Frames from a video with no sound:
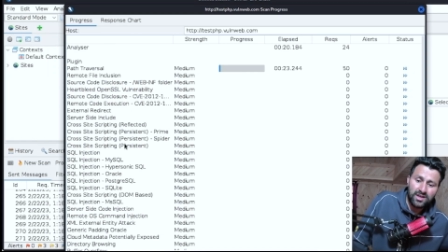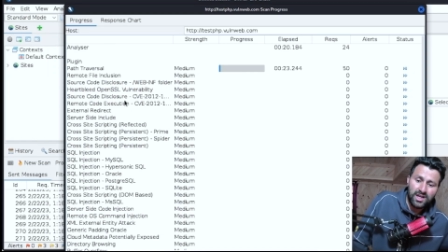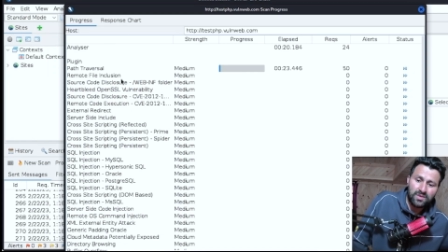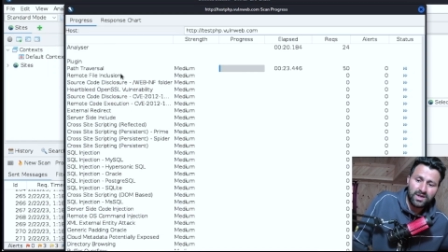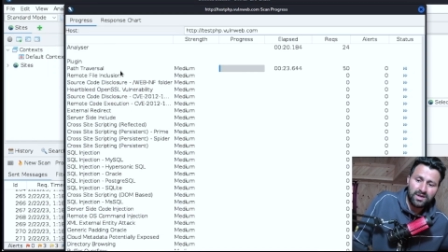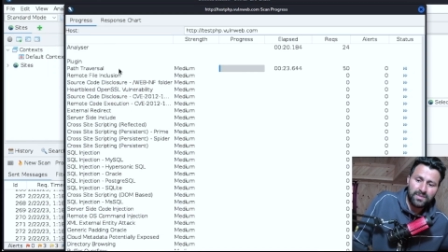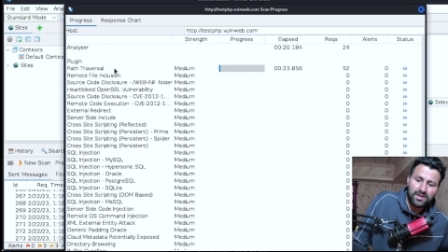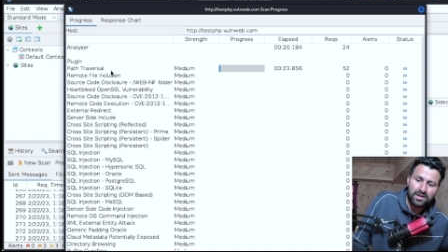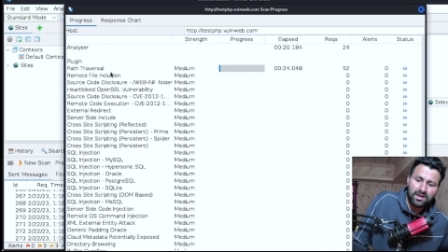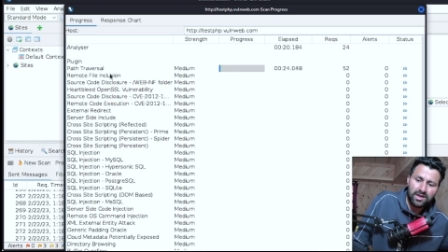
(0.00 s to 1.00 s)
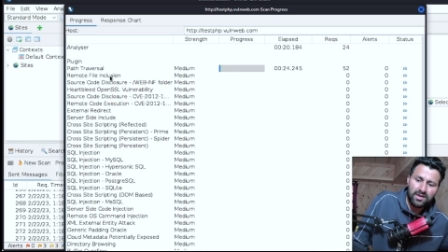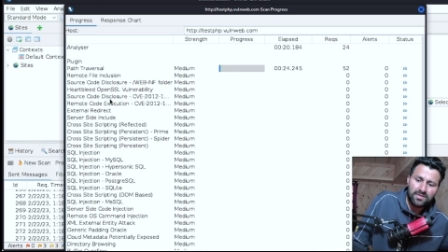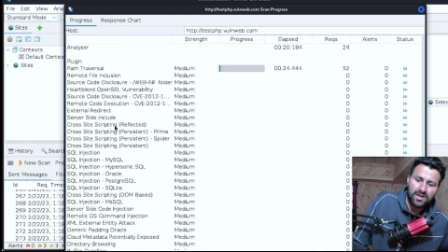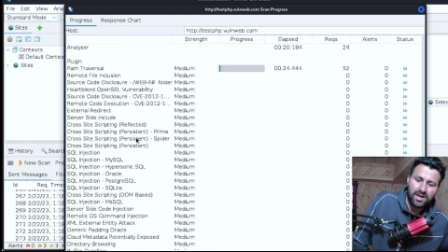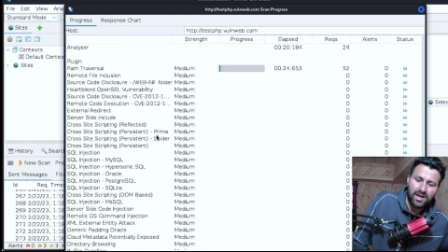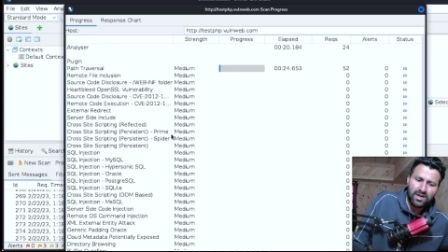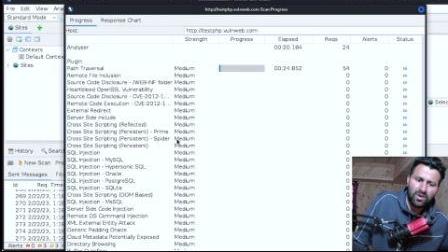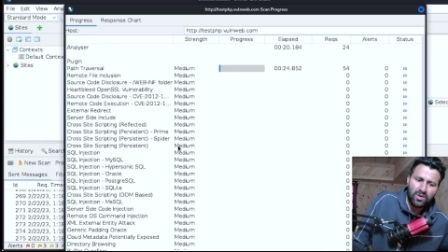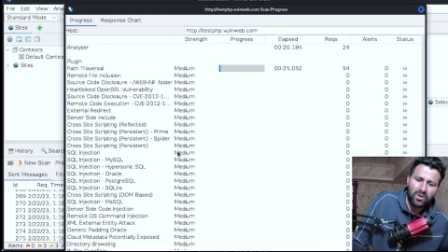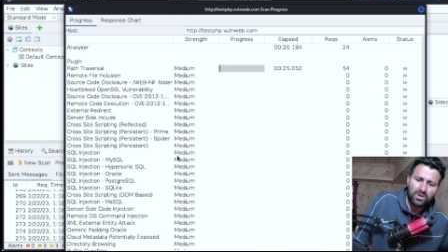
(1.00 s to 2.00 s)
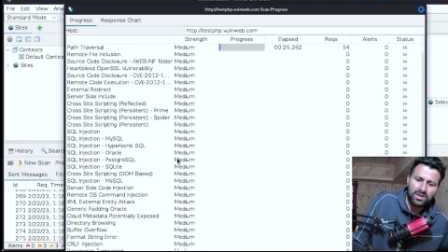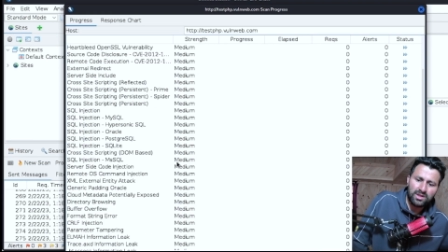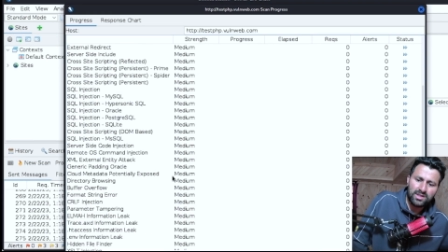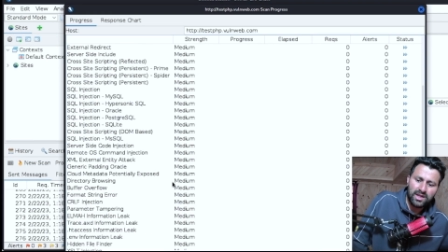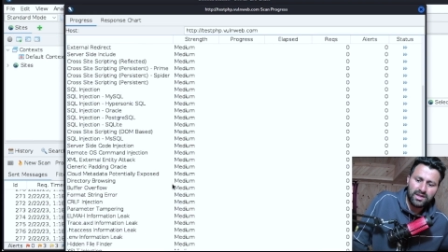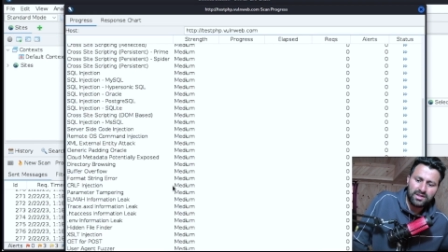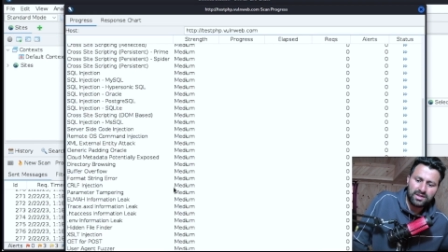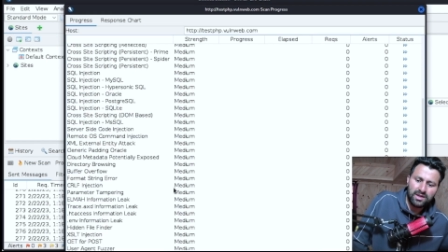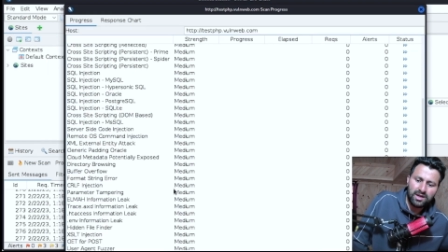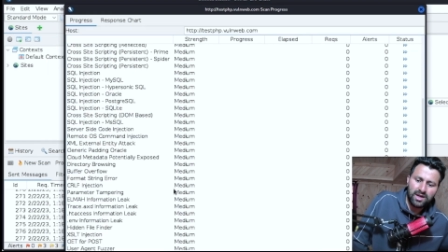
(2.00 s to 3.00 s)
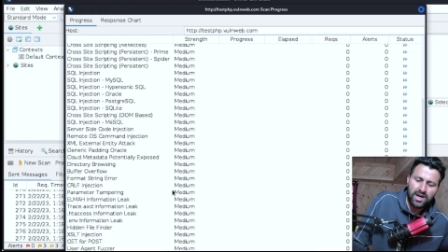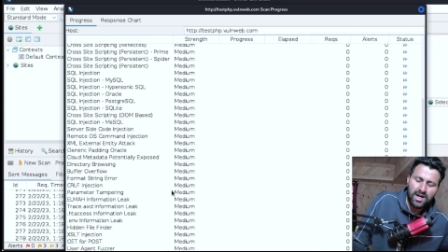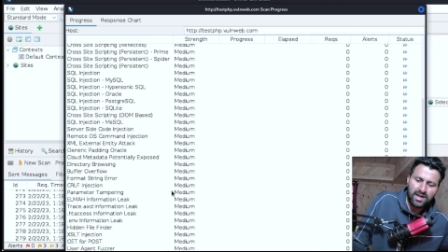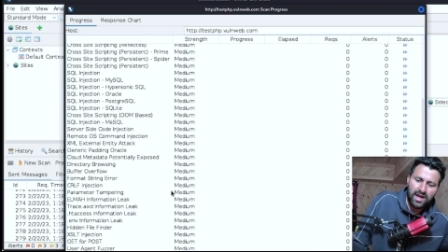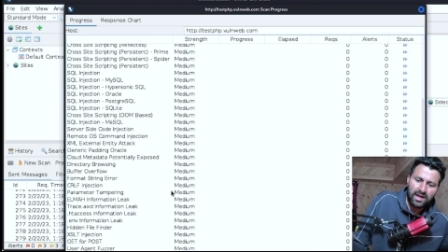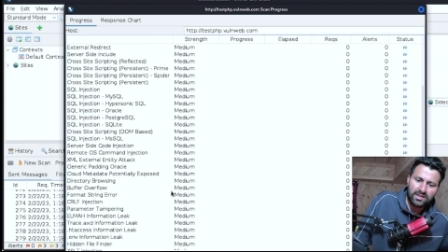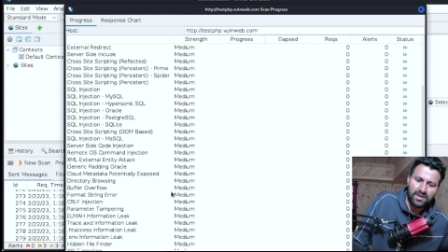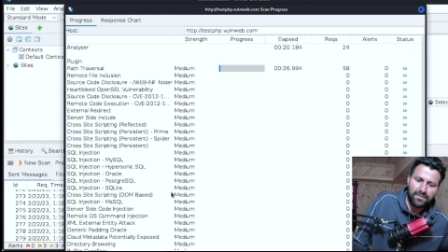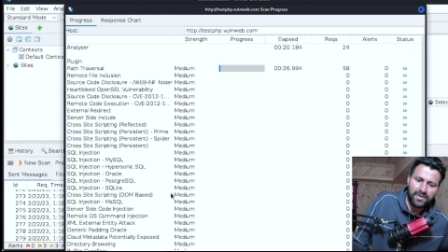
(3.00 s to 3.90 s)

It will basically try all these listed attacks.